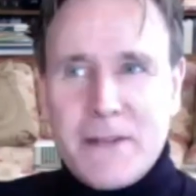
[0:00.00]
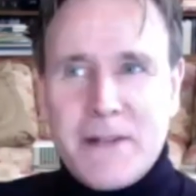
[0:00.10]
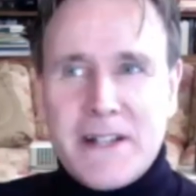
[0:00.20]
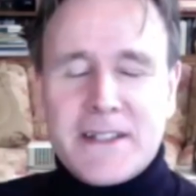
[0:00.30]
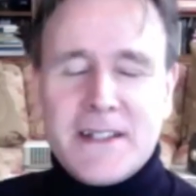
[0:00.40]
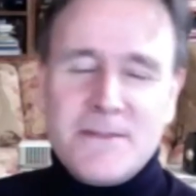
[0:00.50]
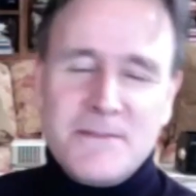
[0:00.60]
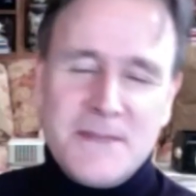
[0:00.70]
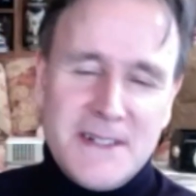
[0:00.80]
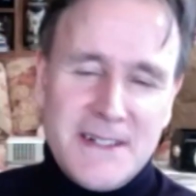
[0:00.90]
but I'm
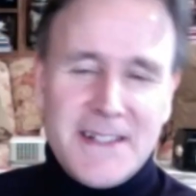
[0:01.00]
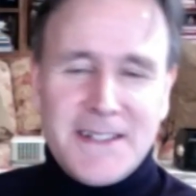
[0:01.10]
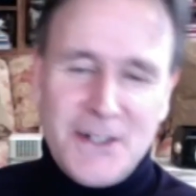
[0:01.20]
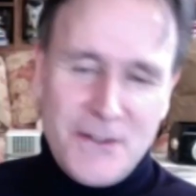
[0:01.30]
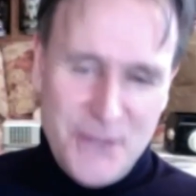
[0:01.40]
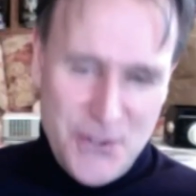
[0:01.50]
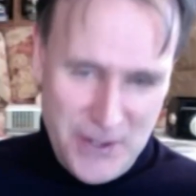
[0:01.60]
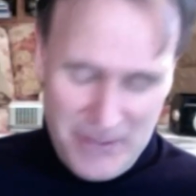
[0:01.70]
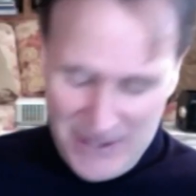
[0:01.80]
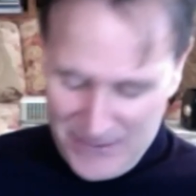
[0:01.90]
a little confused
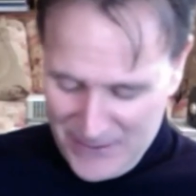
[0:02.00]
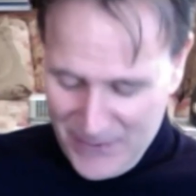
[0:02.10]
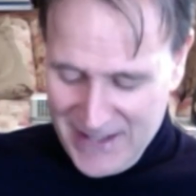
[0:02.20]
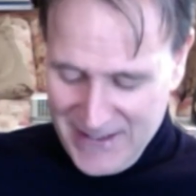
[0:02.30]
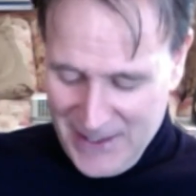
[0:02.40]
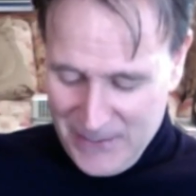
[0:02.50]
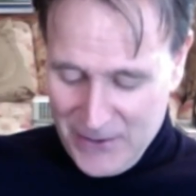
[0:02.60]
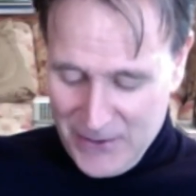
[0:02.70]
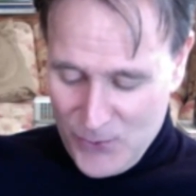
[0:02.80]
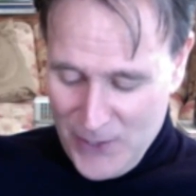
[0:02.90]
about right now,
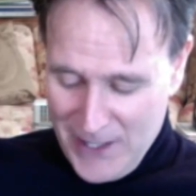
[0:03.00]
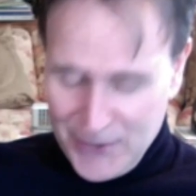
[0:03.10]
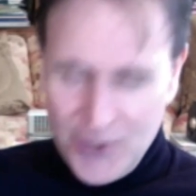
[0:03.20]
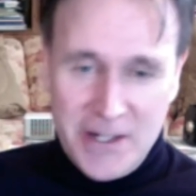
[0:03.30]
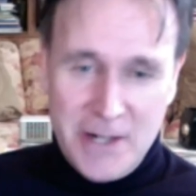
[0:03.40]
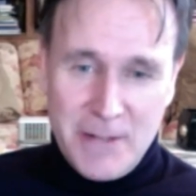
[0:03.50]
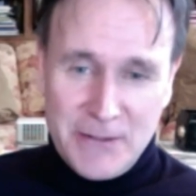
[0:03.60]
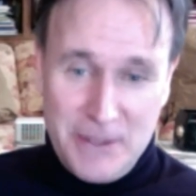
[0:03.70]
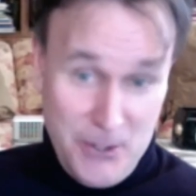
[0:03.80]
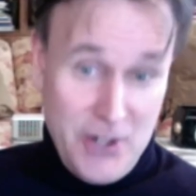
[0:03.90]
because we are talking
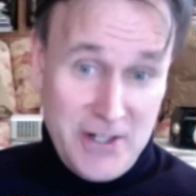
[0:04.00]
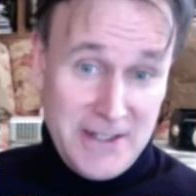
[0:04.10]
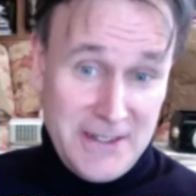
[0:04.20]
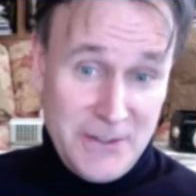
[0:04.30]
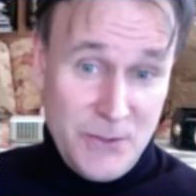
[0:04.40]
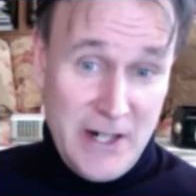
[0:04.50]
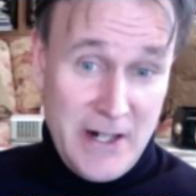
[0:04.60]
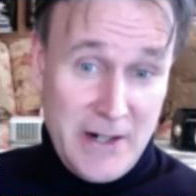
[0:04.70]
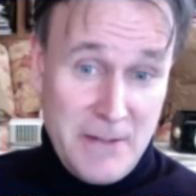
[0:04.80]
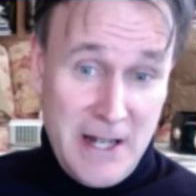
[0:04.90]
about a project
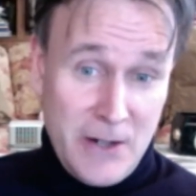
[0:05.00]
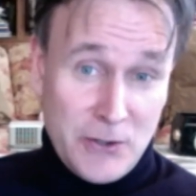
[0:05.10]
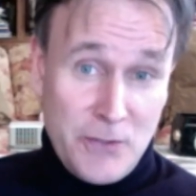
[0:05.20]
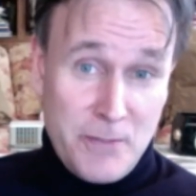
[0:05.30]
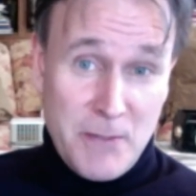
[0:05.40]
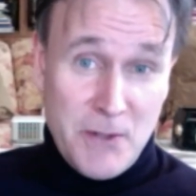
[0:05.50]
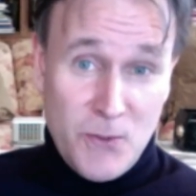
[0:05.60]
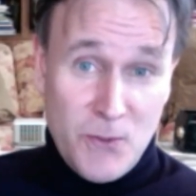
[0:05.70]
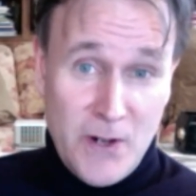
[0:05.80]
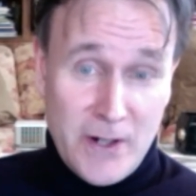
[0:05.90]
where a lot of people
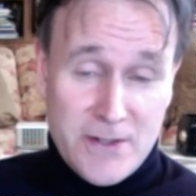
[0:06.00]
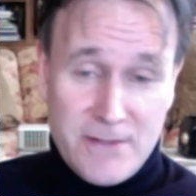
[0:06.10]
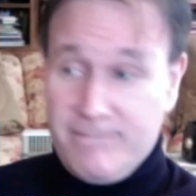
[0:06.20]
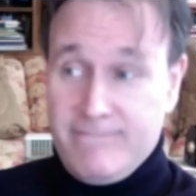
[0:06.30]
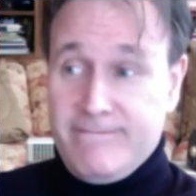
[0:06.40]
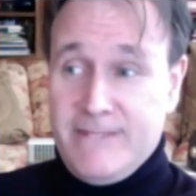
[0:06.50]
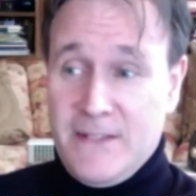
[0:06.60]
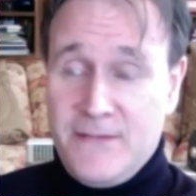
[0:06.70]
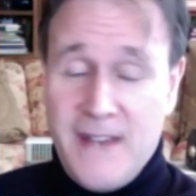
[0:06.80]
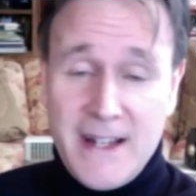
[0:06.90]
works.
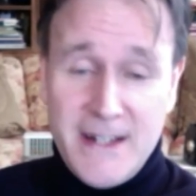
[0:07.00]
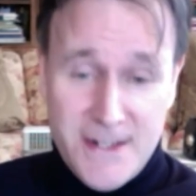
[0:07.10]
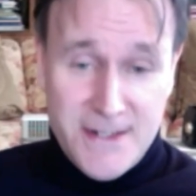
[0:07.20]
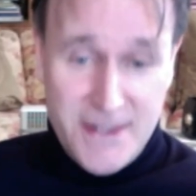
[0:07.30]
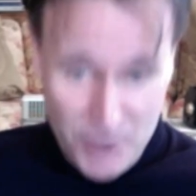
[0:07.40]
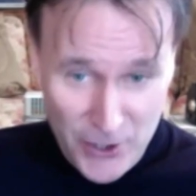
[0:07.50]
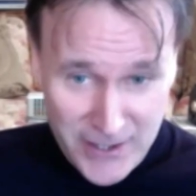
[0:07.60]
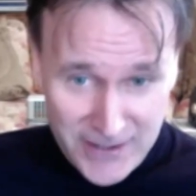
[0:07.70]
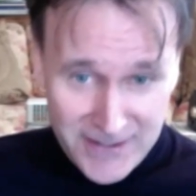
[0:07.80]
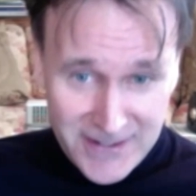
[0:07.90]
File is the
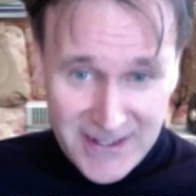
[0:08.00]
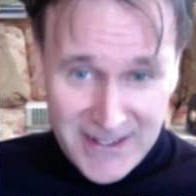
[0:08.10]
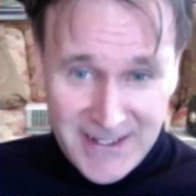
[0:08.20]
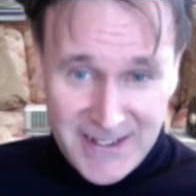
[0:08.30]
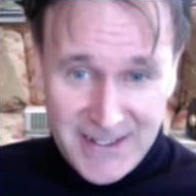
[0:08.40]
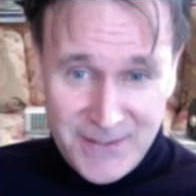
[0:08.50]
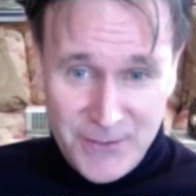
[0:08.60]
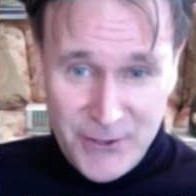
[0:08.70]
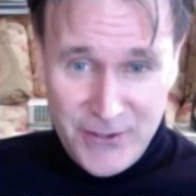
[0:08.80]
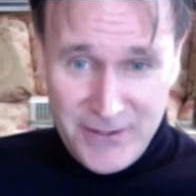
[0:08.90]
project for
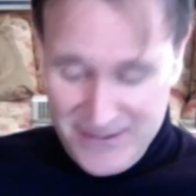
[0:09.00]
you?